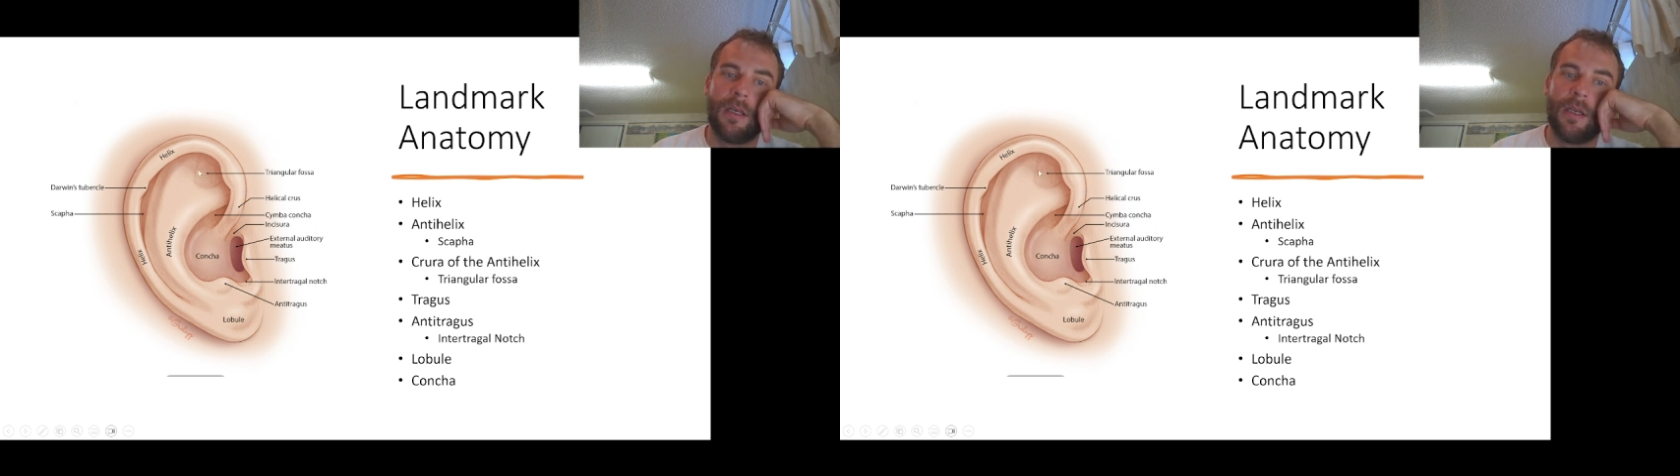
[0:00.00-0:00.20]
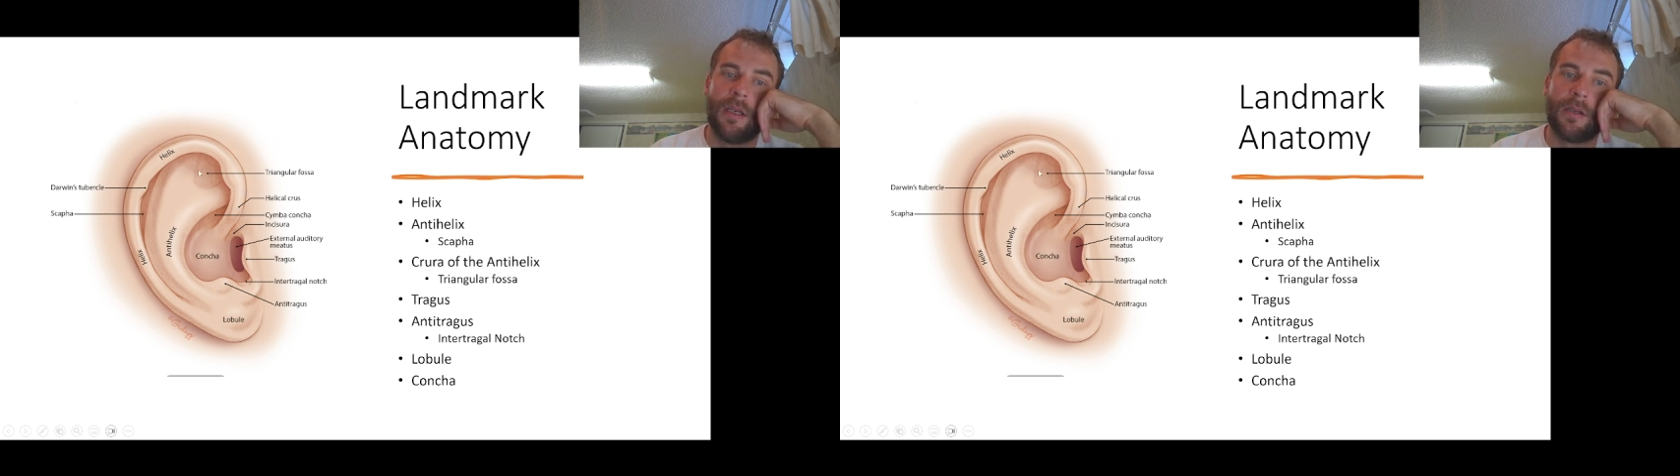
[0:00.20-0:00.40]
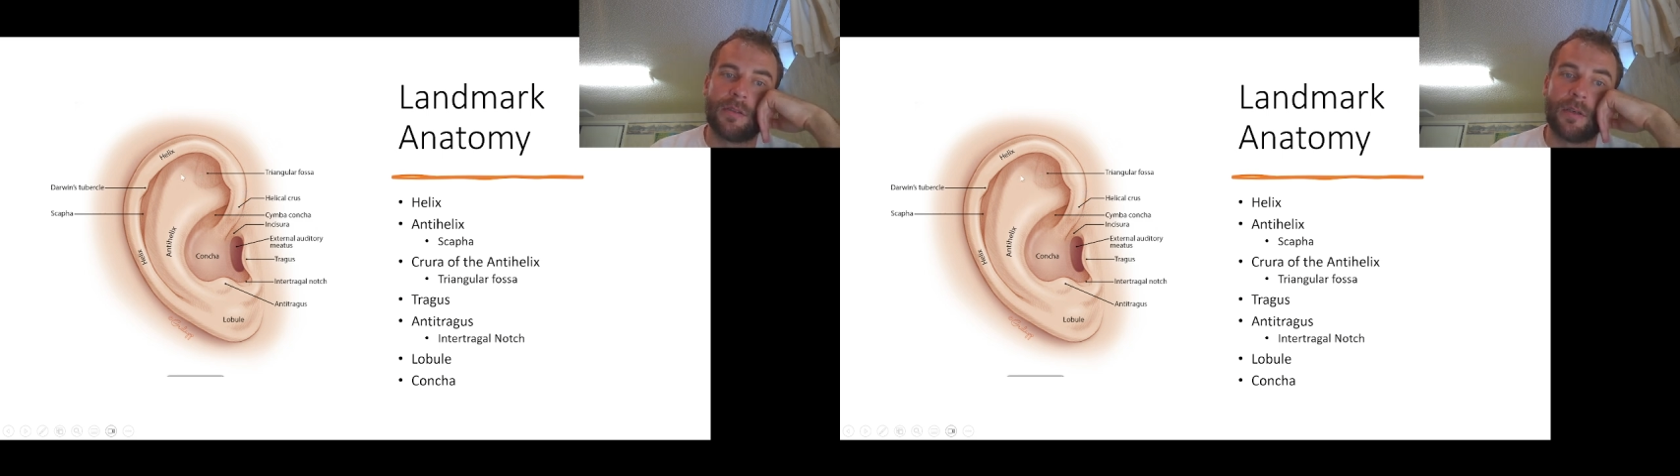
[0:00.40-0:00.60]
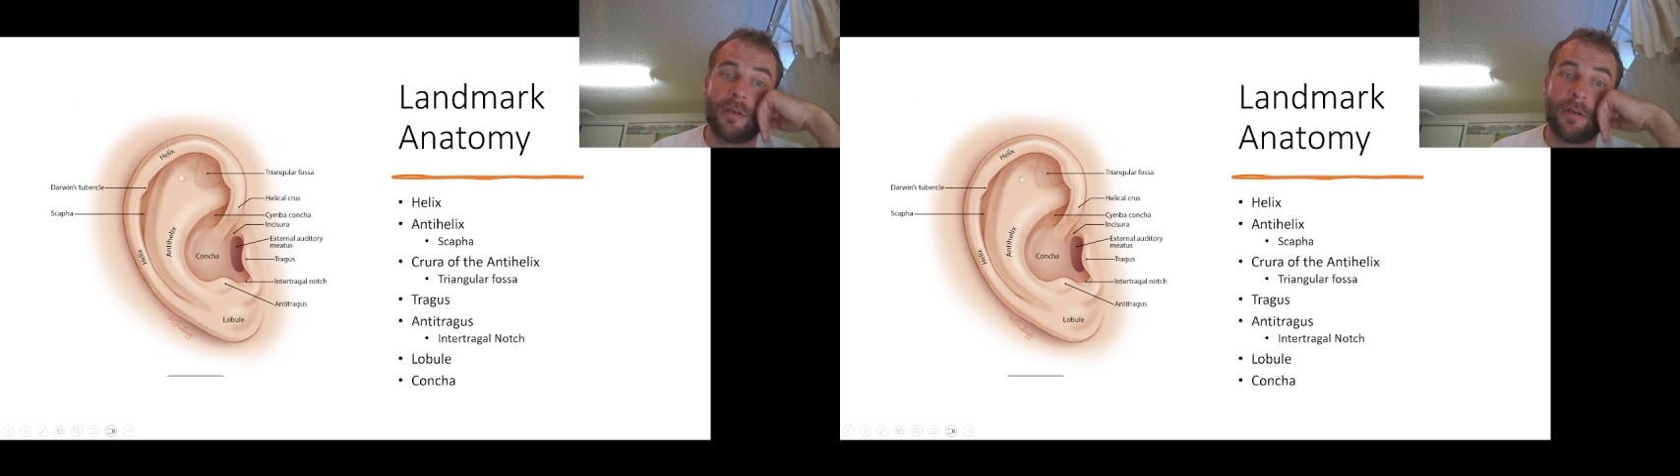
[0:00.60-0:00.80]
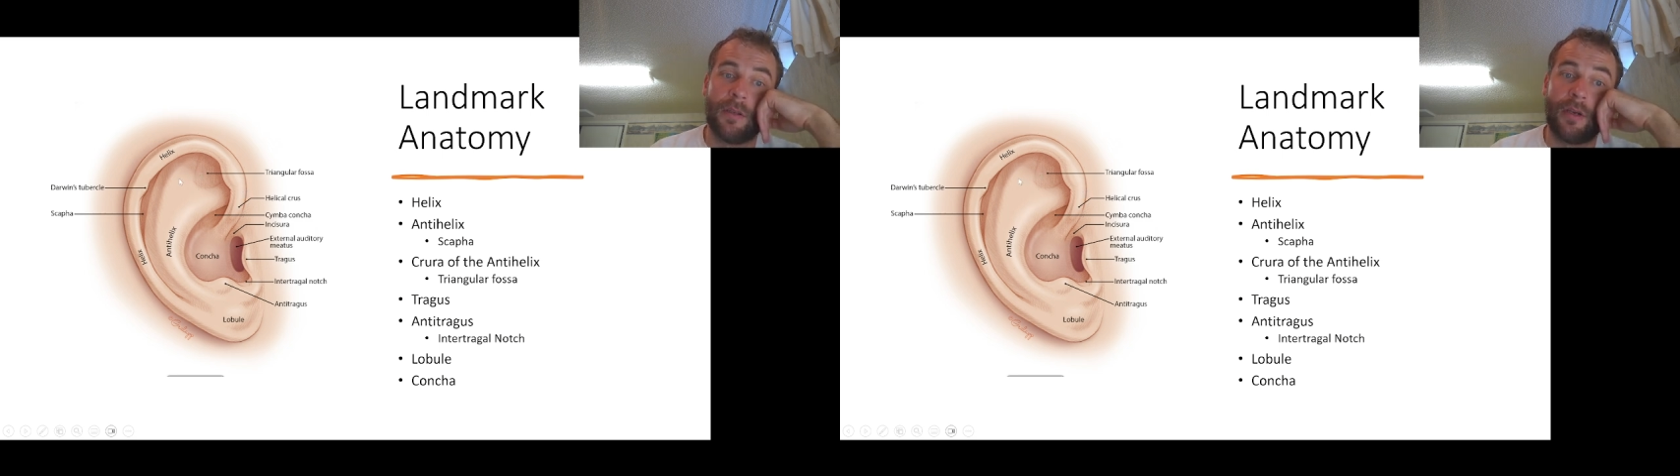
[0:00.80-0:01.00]
Here's
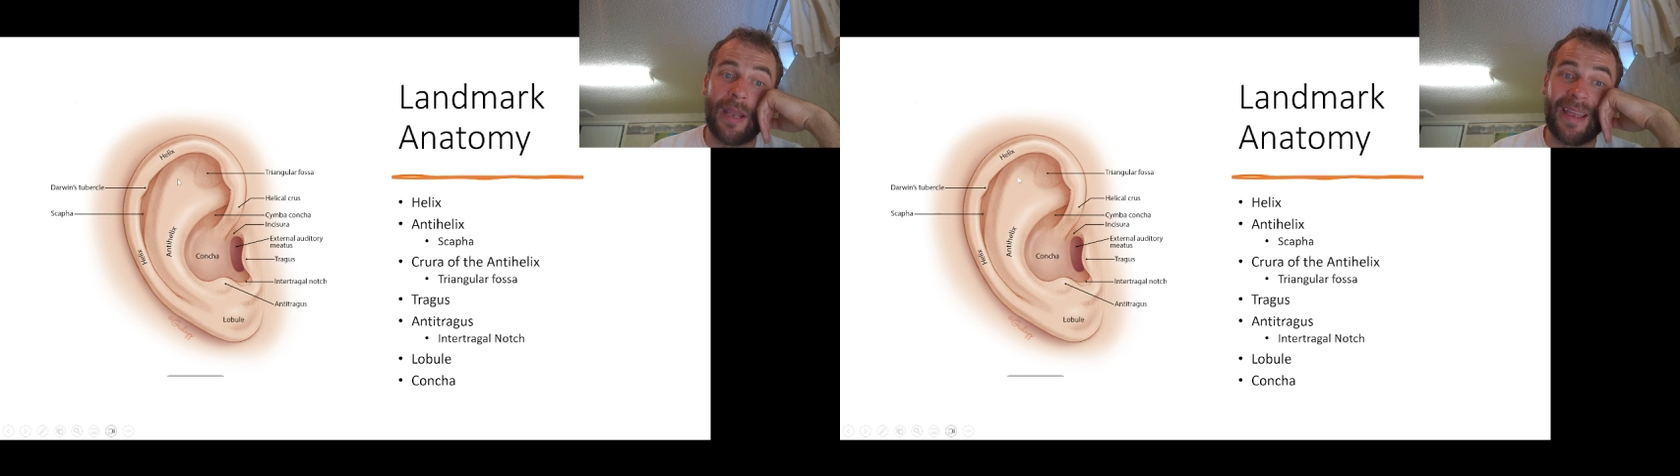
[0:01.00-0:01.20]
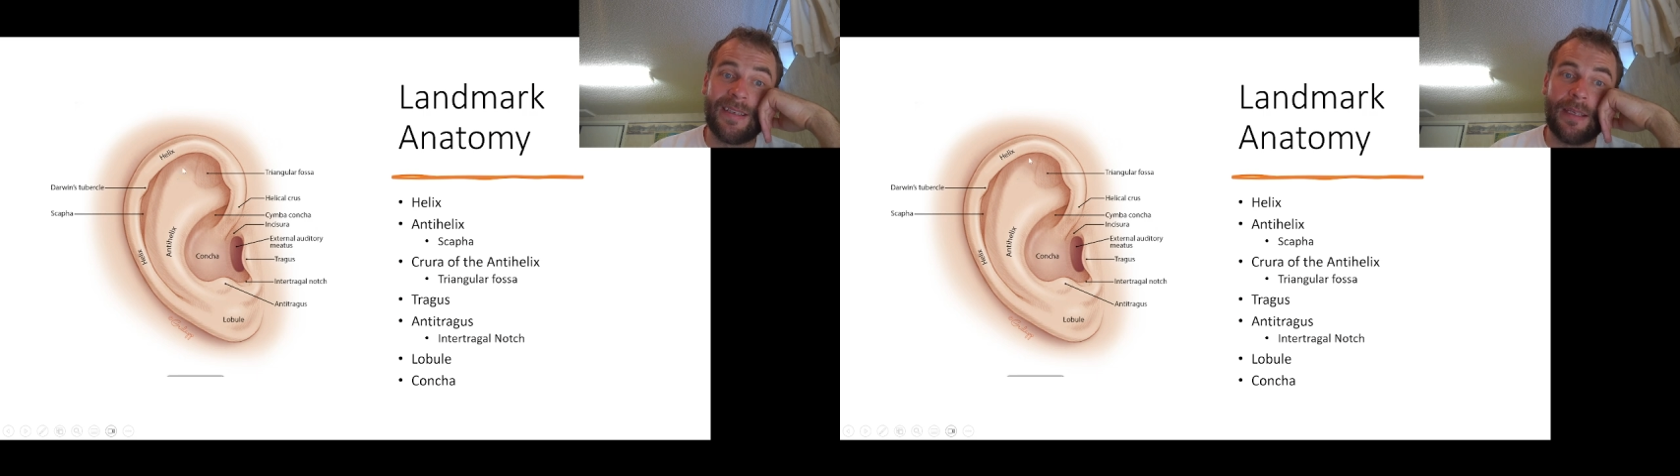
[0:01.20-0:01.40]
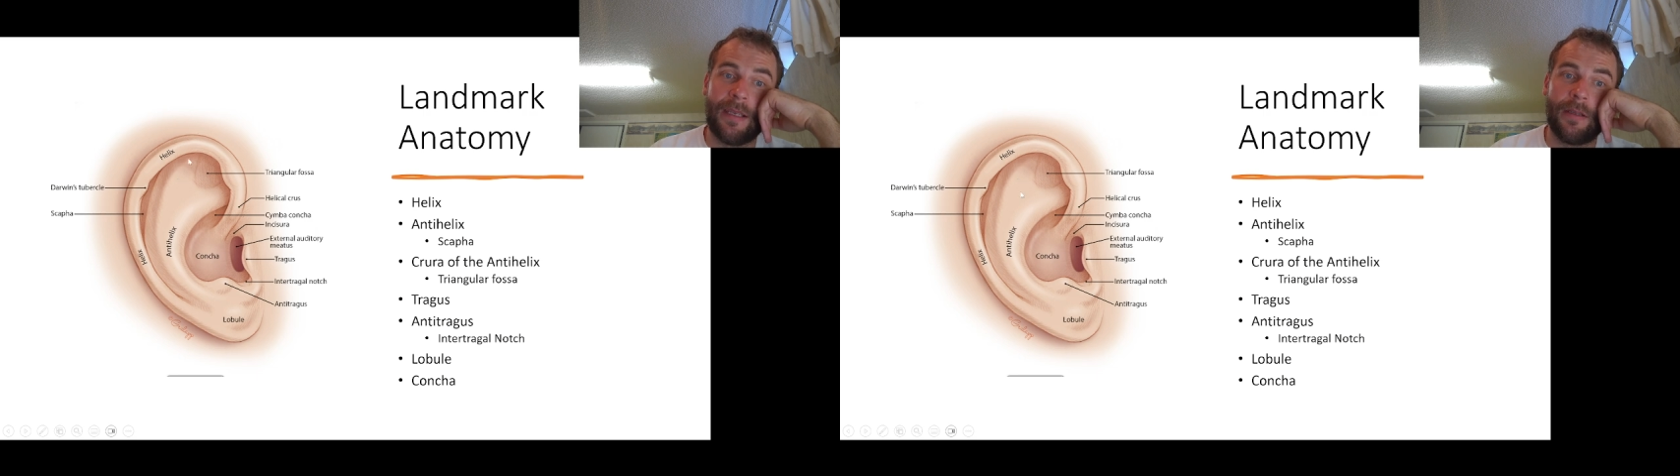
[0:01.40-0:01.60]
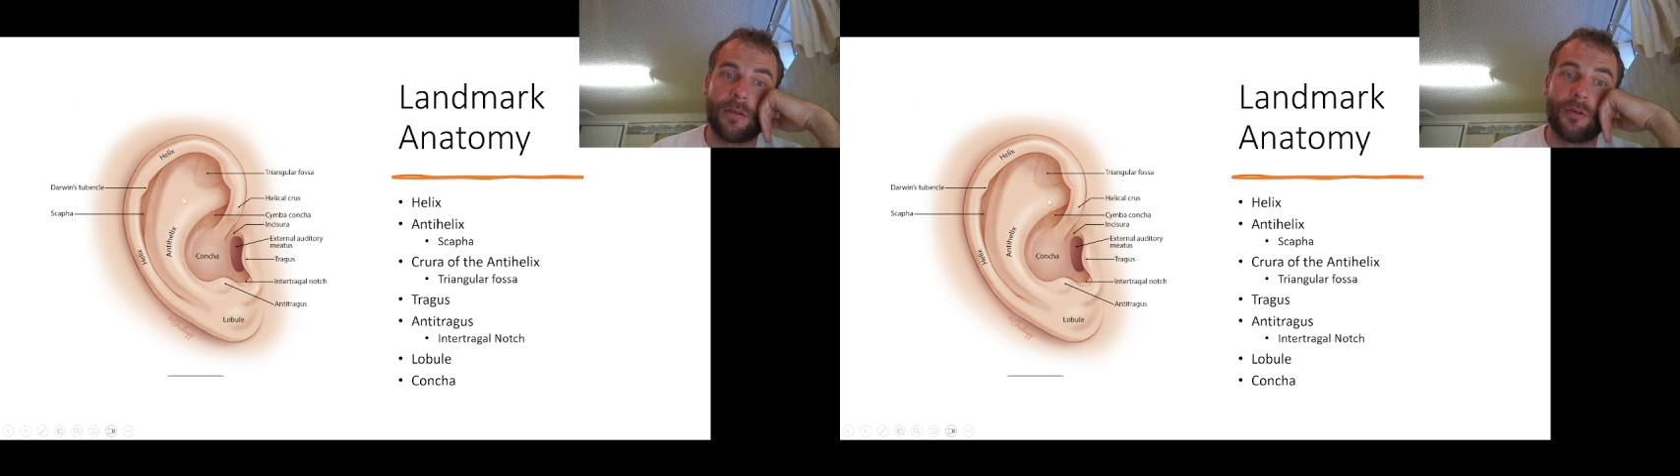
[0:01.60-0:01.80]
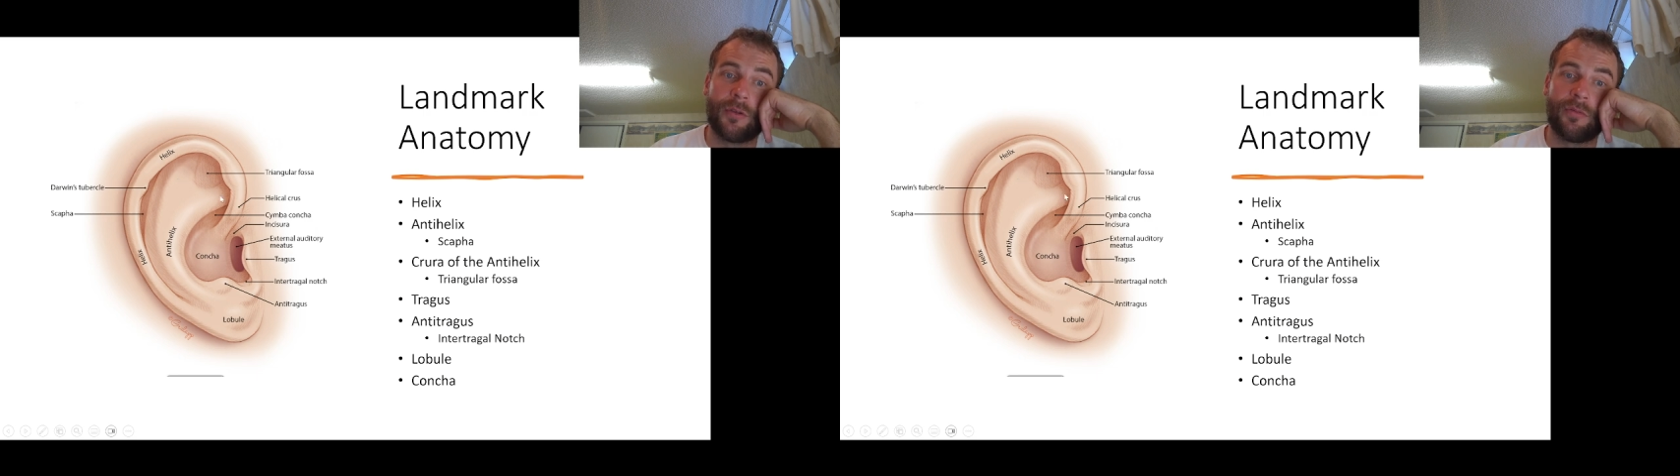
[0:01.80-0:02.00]
your
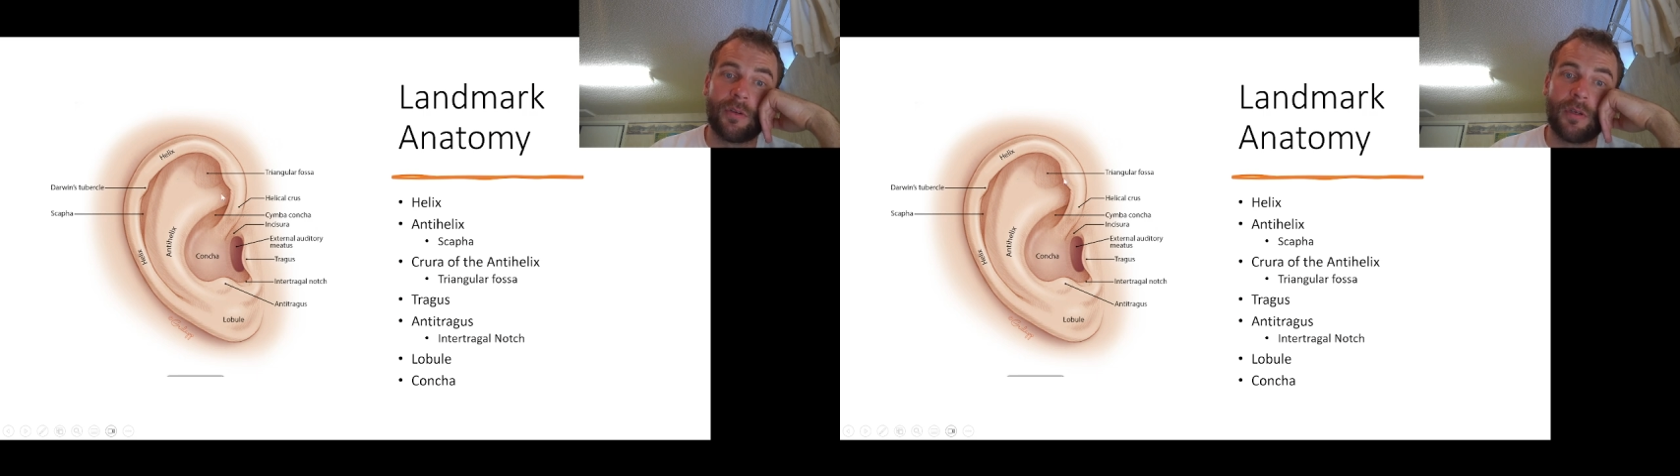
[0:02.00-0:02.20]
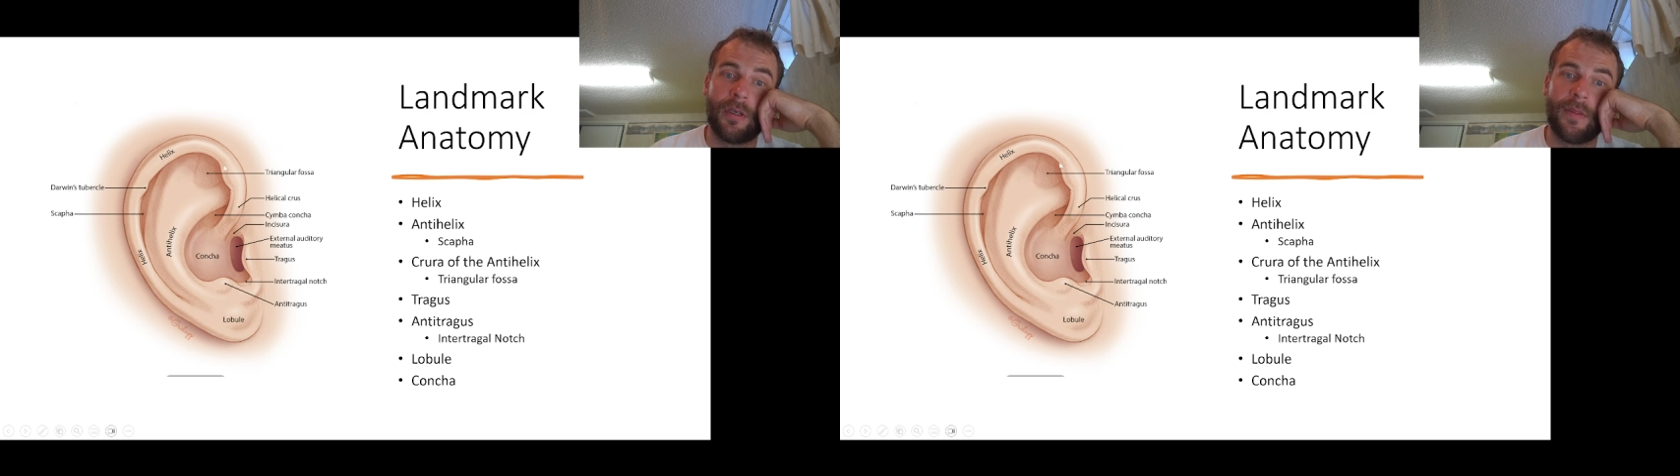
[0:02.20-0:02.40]
antihelical crura.